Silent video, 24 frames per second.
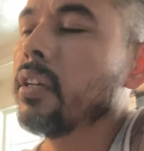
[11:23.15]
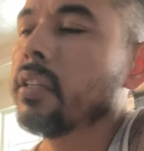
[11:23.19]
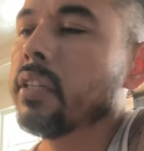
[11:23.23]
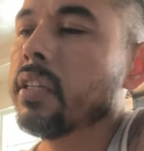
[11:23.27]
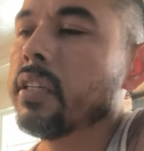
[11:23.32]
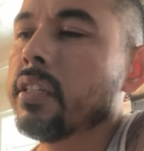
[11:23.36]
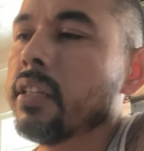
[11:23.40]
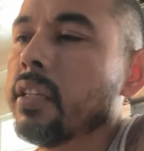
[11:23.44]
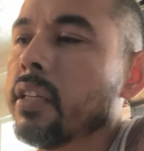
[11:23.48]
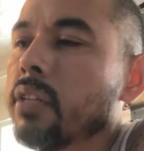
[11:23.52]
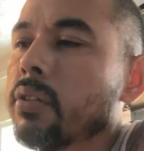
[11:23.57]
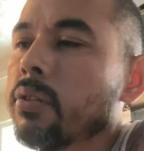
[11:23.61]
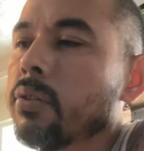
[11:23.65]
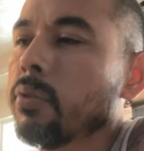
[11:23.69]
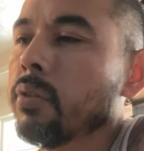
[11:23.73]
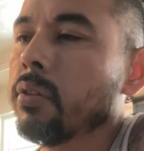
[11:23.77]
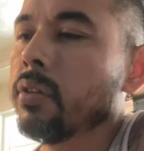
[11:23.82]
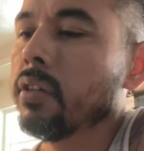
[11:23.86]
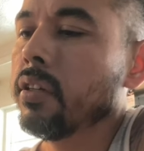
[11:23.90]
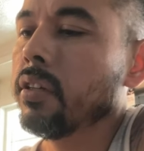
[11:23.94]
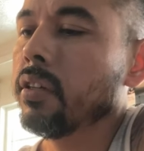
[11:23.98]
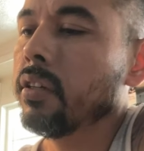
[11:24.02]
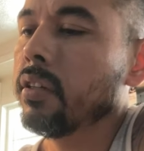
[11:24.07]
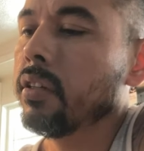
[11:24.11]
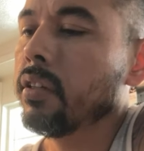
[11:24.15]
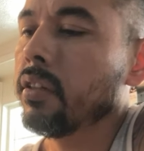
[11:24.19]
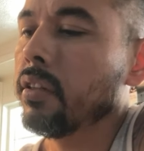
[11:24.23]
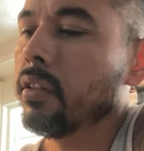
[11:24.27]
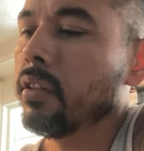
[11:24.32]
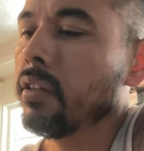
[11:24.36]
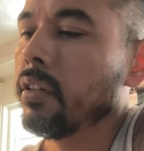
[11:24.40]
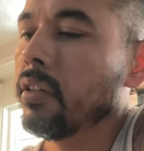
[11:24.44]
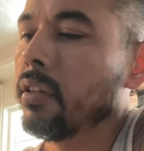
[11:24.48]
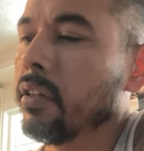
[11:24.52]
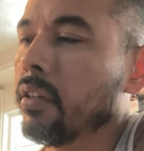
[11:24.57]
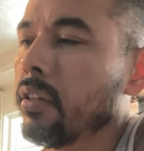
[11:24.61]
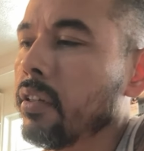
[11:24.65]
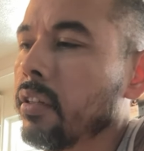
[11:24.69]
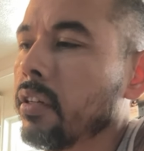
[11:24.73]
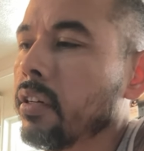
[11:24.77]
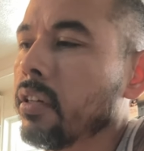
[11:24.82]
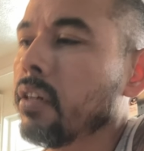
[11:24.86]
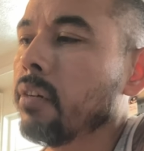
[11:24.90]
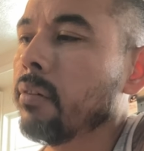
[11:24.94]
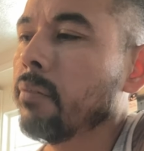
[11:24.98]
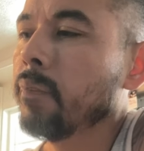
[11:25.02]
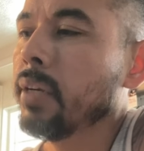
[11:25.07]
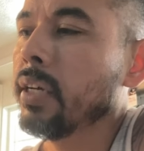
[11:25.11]
They didn't do the
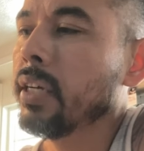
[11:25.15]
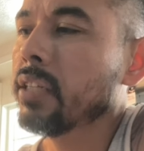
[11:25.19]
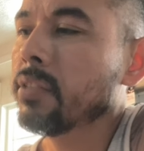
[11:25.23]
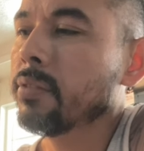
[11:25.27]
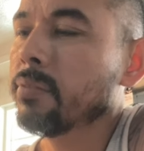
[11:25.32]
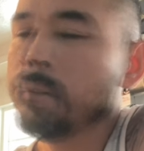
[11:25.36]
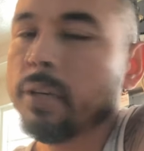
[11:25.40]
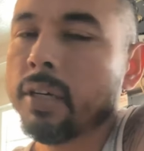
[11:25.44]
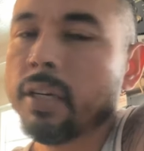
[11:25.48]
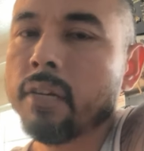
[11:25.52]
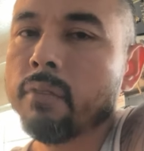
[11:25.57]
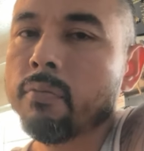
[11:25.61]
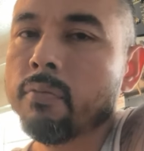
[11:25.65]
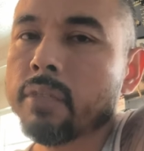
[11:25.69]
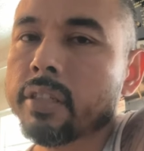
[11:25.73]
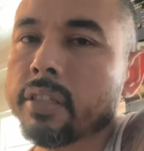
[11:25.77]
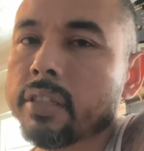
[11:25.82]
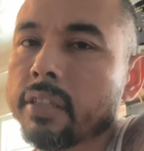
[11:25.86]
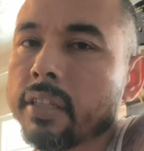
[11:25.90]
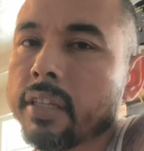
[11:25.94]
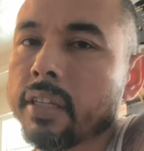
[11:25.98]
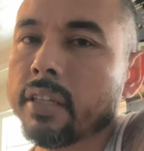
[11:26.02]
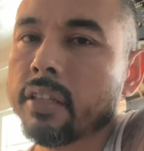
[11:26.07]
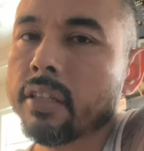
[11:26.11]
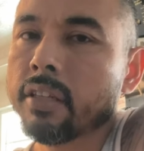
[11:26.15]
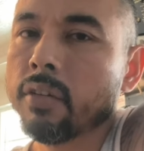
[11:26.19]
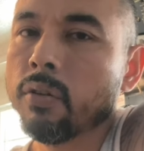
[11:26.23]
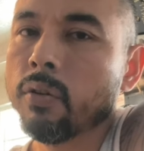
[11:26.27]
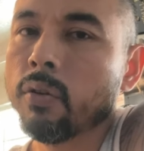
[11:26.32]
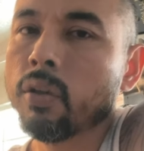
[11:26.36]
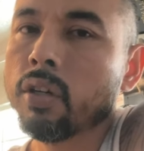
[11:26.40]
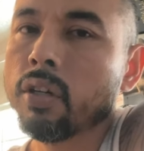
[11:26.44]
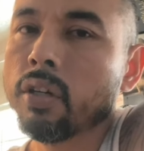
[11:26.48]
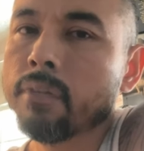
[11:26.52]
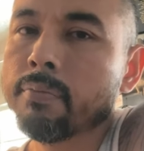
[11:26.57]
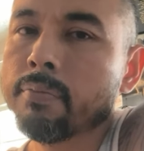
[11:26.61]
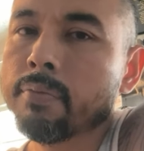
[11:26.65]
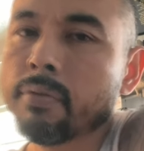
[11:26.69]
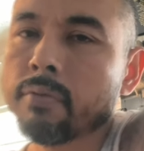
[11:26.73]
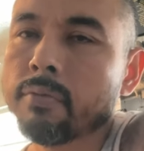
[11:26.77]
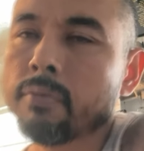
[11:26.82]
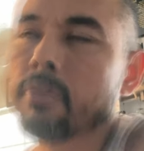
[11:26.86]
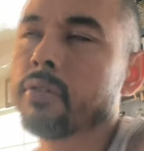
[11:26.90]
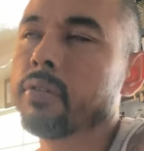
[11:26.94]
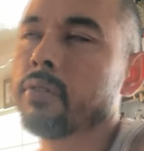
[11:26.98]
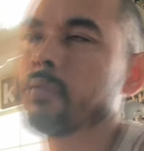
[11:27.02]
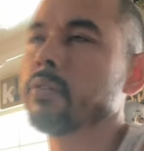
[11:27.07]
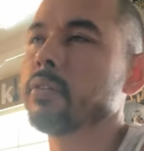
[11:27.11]
comeback spot, which is like the Hulk up,
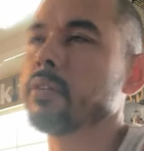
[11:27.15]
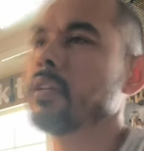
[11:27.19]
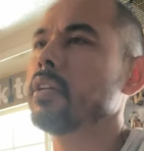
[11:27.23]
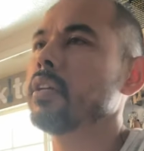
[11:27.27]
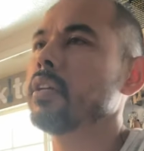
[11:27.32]
where you're